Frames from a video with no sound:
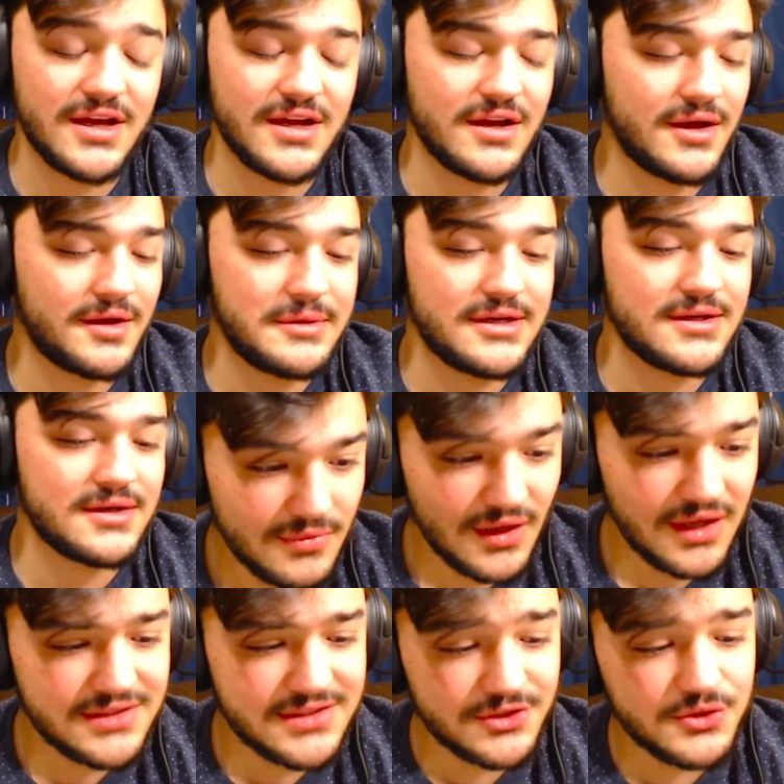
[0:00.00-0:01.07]
I mean,
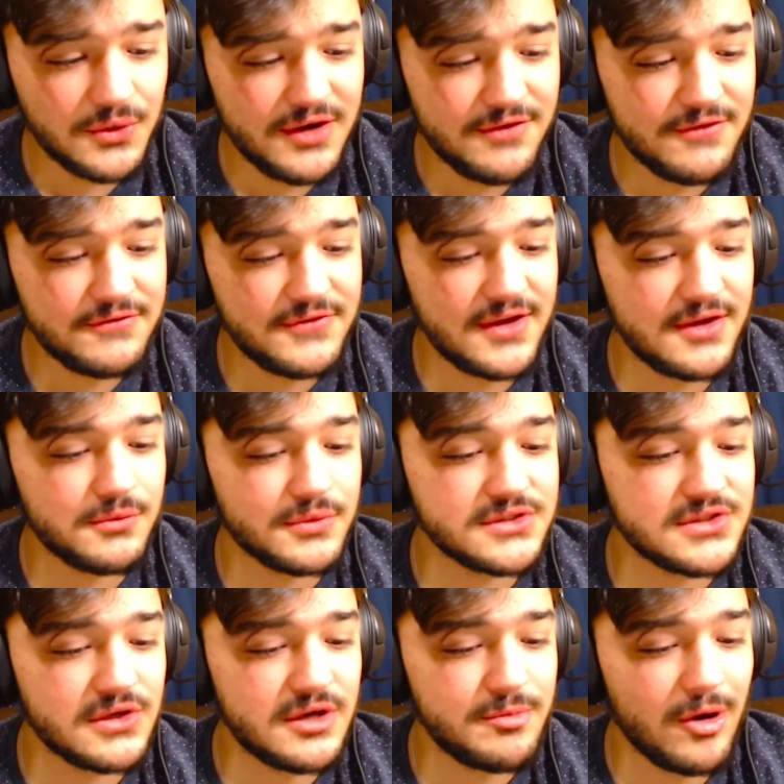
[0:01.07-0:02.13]
until 2015, when
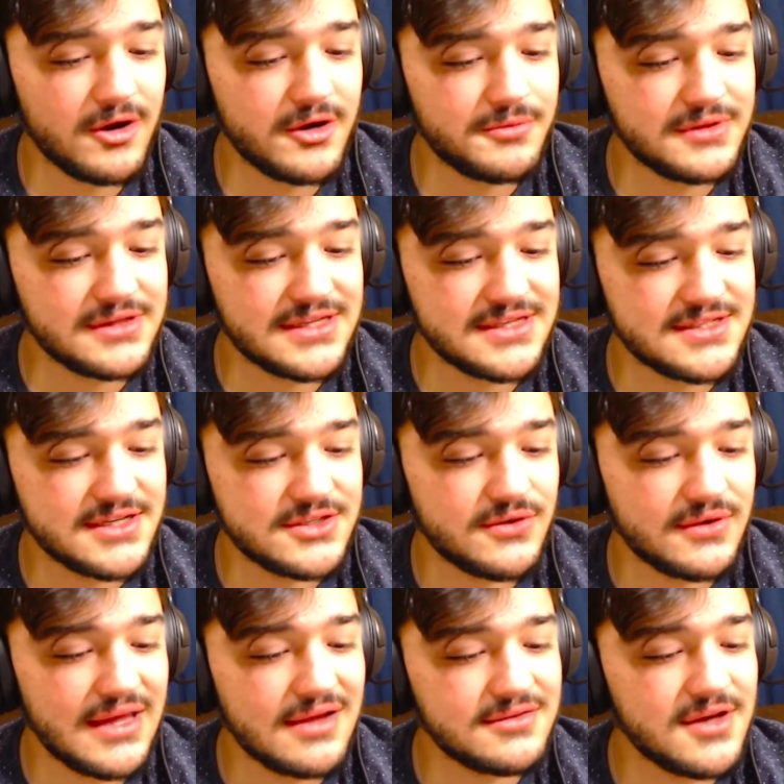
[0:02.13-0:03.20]
Sony partnered with Disney to
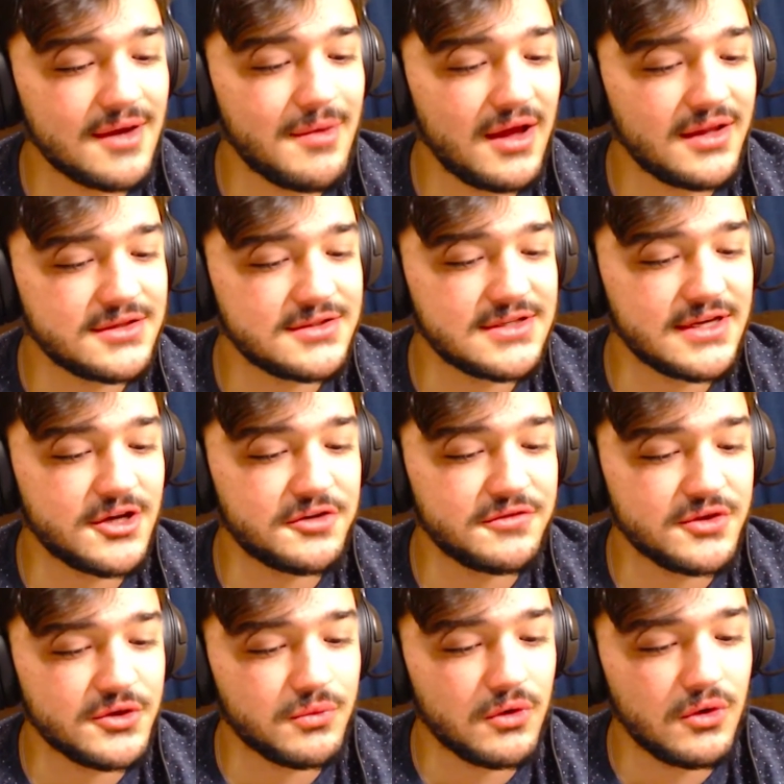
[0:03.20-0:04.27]
allow Tom Holland to take over
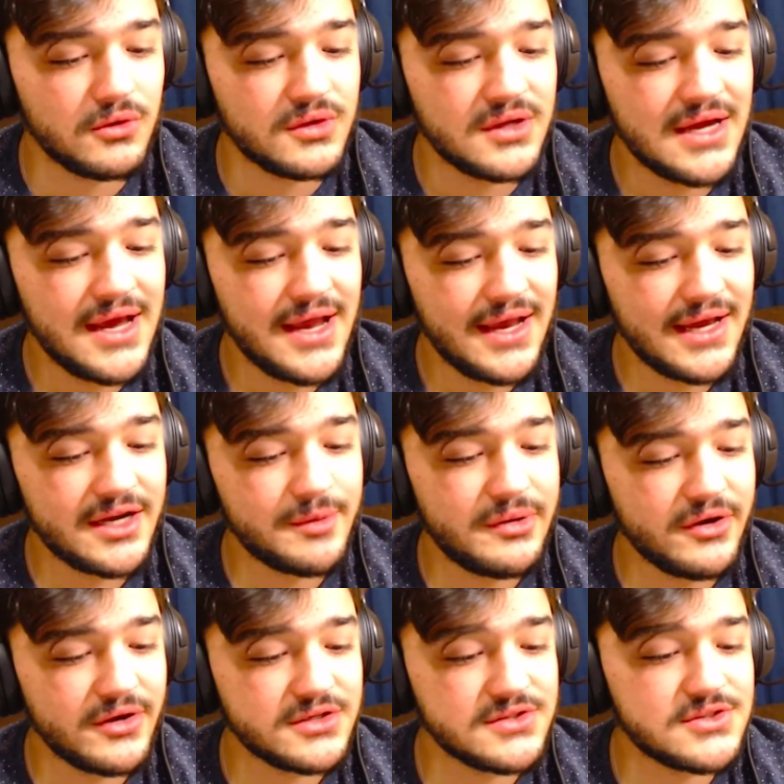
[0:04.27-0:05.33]
the role and
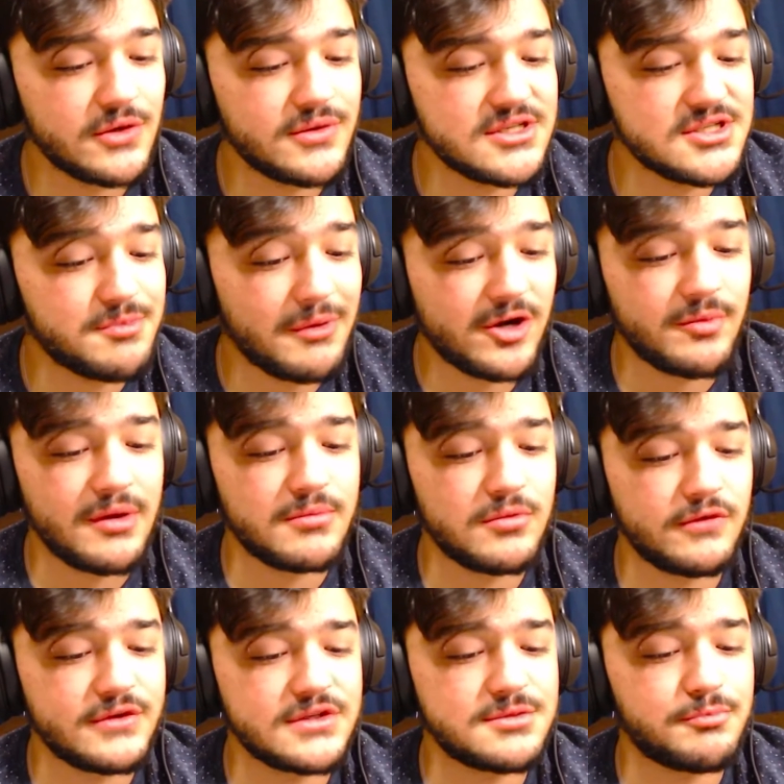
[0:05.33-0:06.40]
appear in Sony's Spider Man
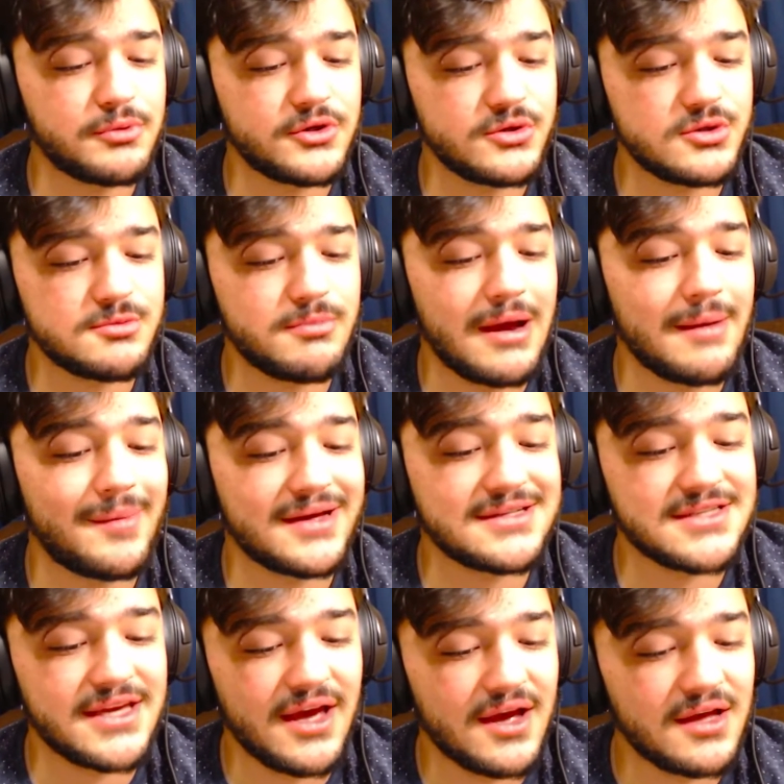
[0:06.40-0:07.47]
movies produced by
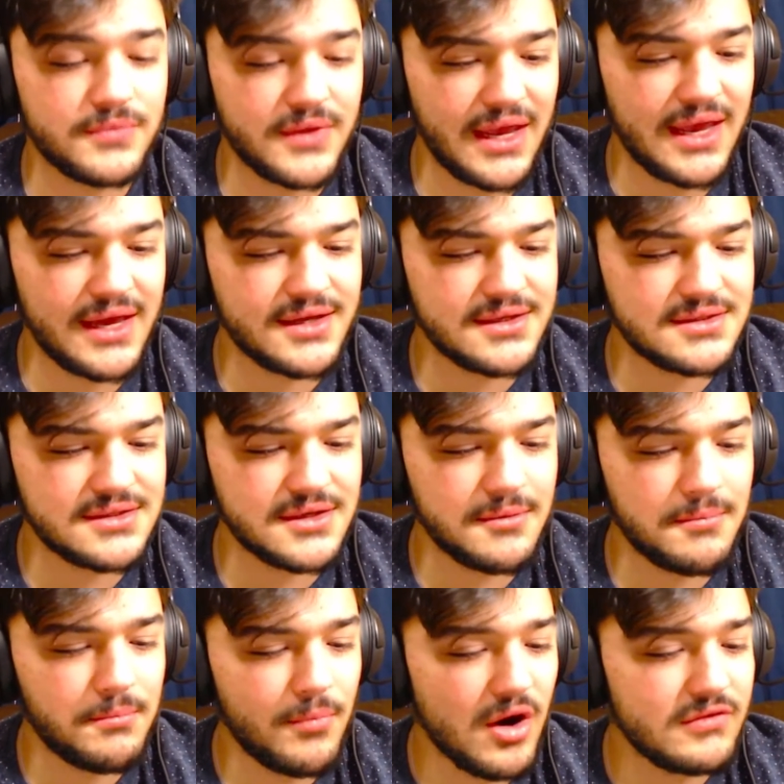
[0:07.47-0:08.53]
Pascal and
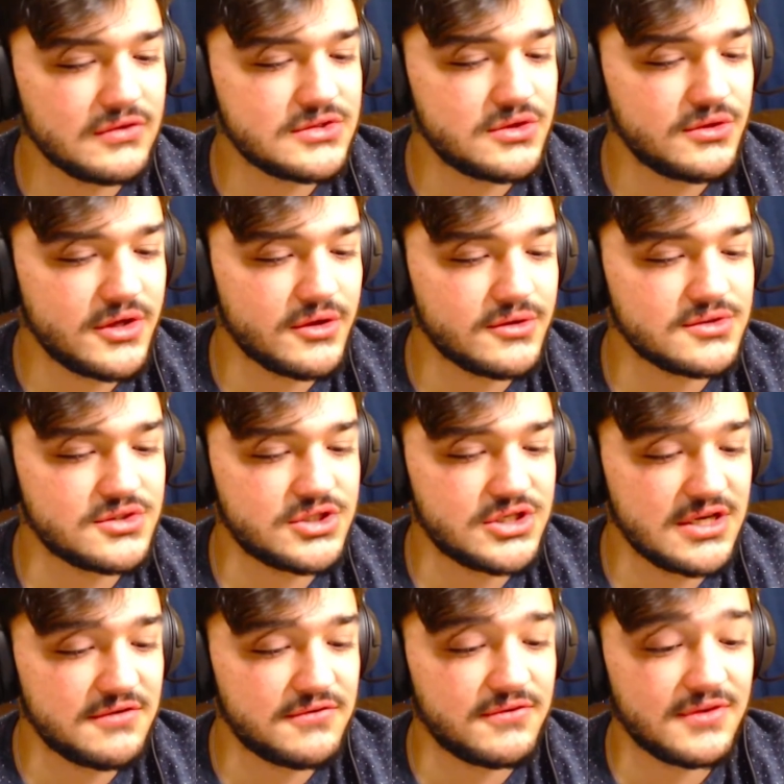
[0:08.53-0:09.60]
Marvel Studios
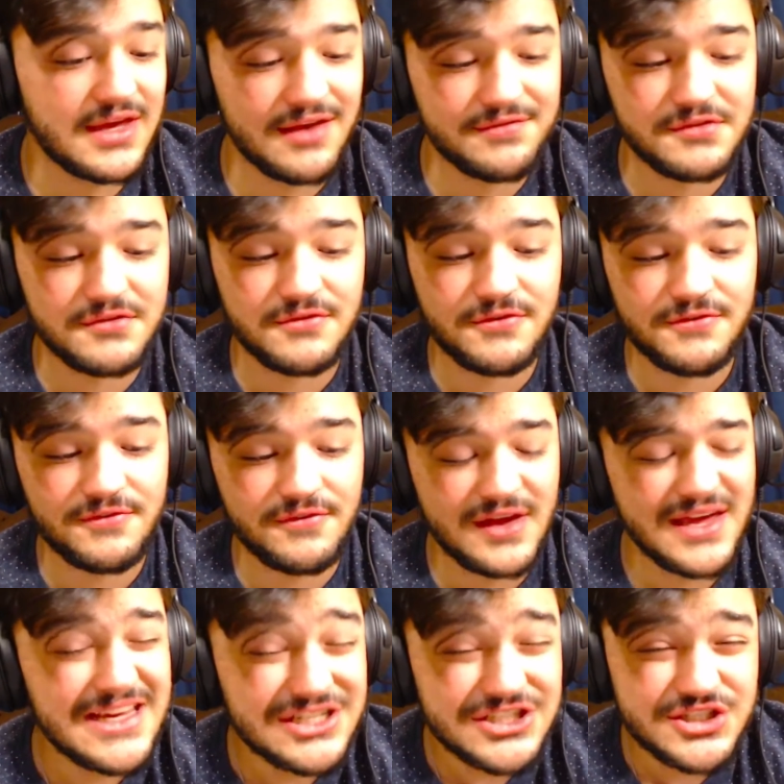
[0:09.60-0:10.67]
chief Kevin
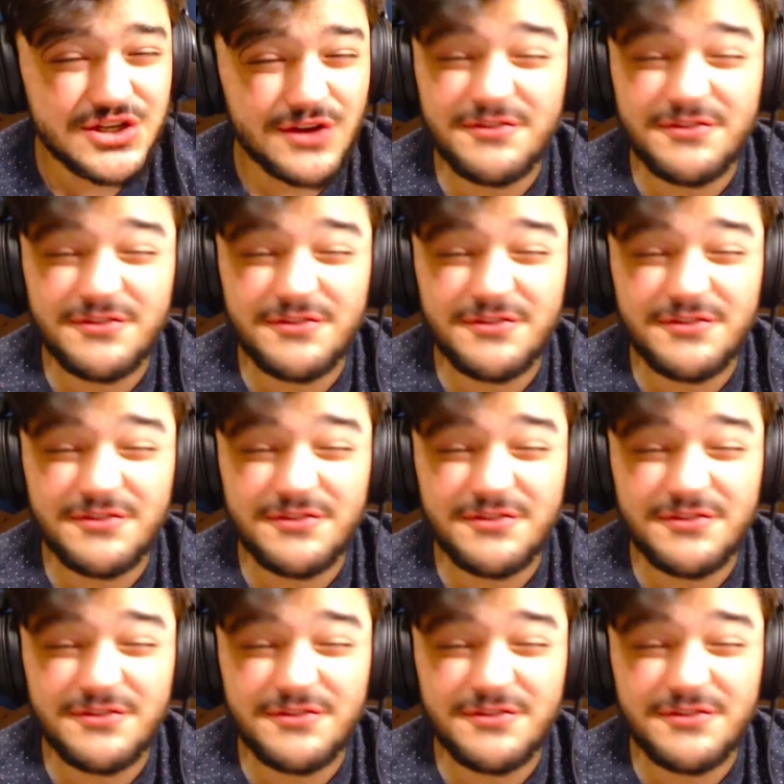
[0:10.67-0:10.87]
Feige.